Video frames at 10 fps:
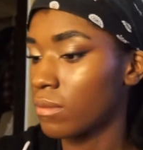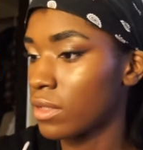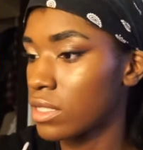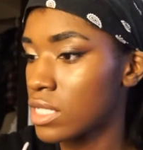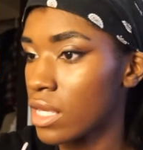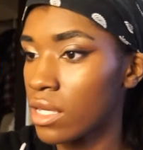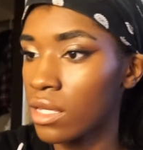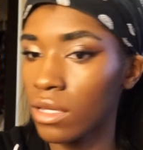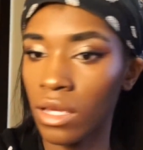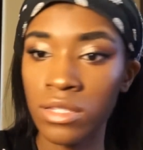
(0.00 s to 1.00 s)
gonna
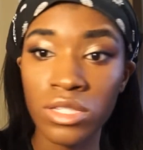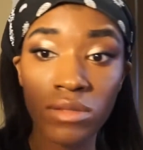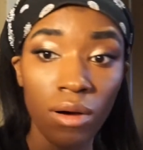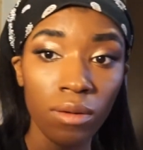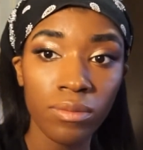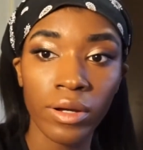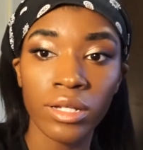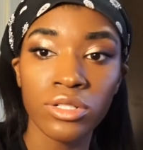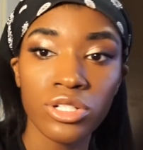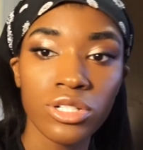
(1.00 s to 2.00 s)
take a small
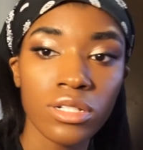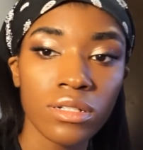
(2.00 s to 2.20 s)
brush